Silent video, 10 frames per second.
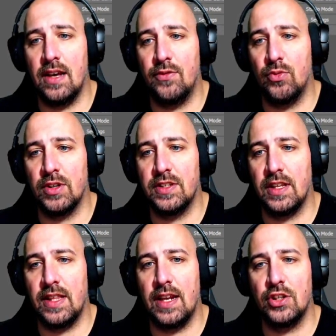if you want to set
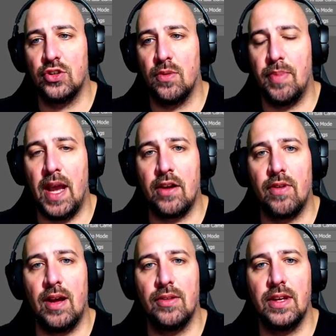that as your
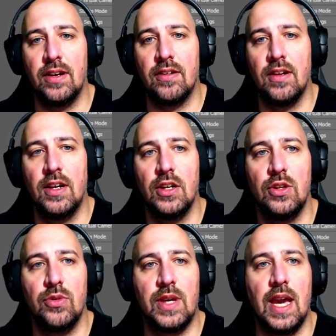background there,
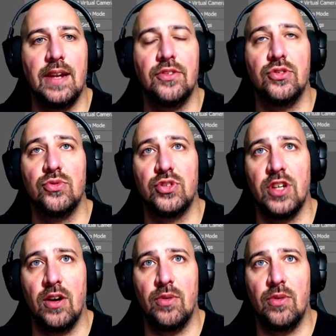you can do so.